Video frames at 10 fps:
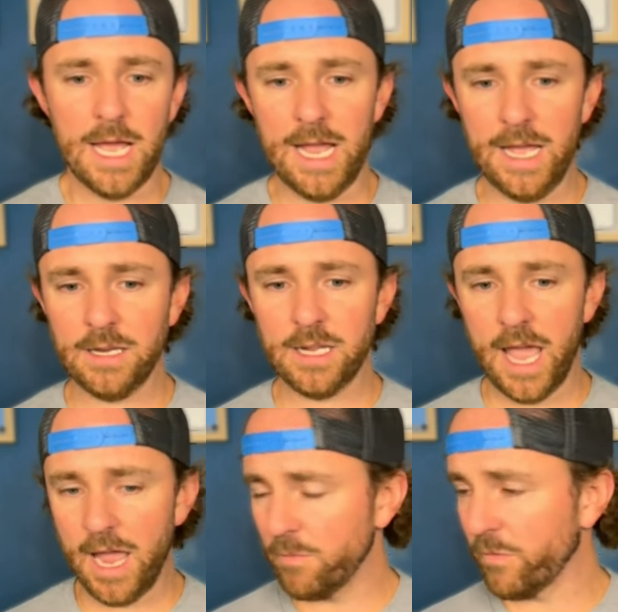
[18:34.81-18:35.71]
It
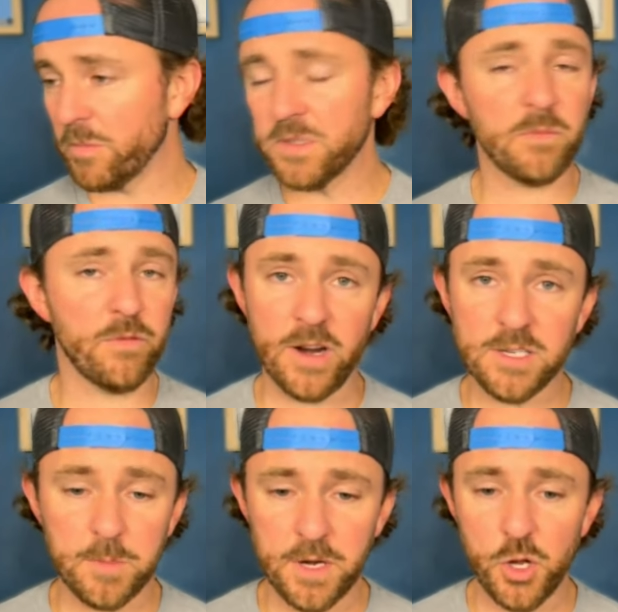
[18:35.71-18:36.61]
came from some
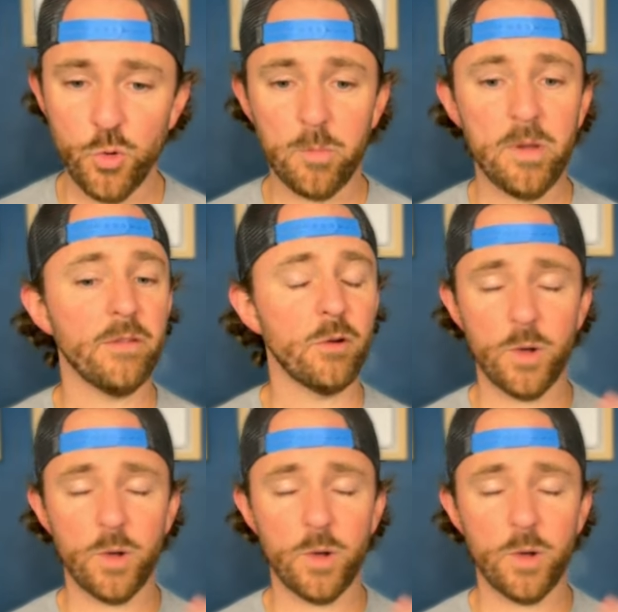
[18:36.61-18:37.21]
freshmen who were pivotal.